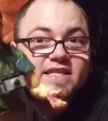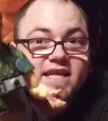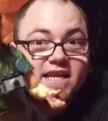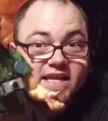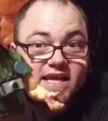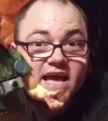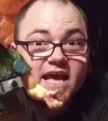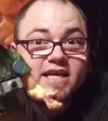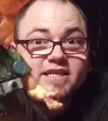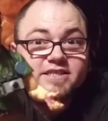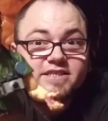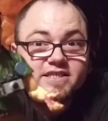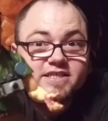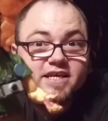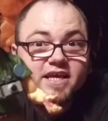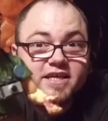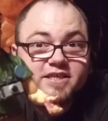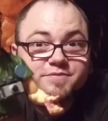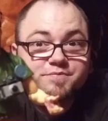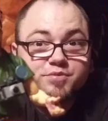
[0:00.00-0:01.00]
that
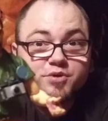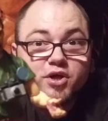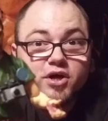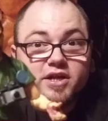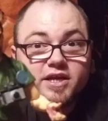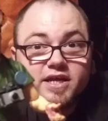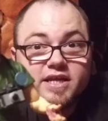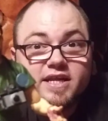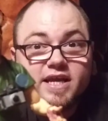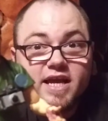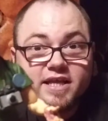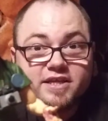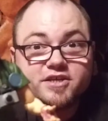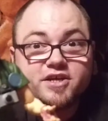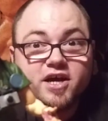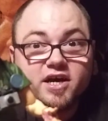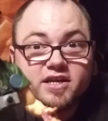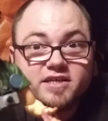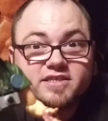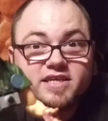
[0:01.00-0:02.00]
it's bloody and he had
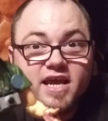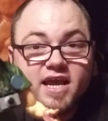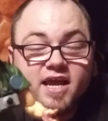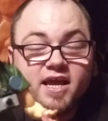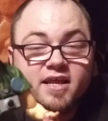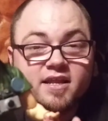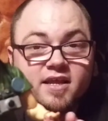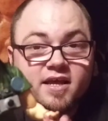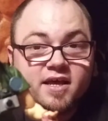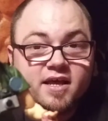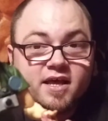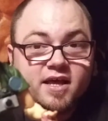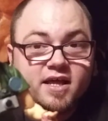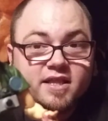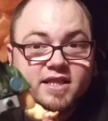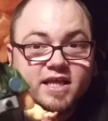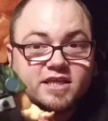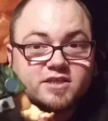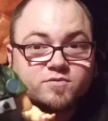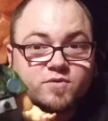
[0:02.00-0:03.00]
cut his hand.
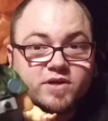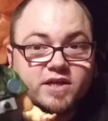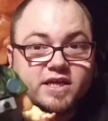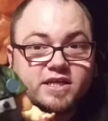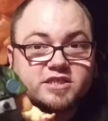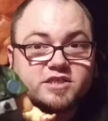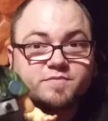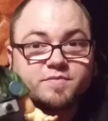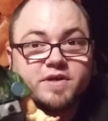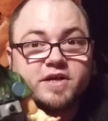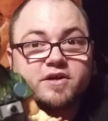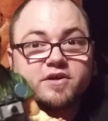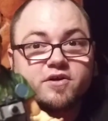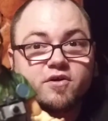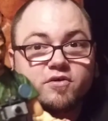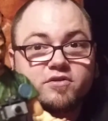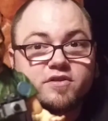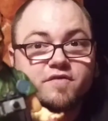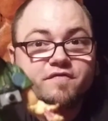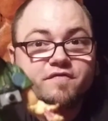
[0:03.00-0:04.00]
That's what he smeared on the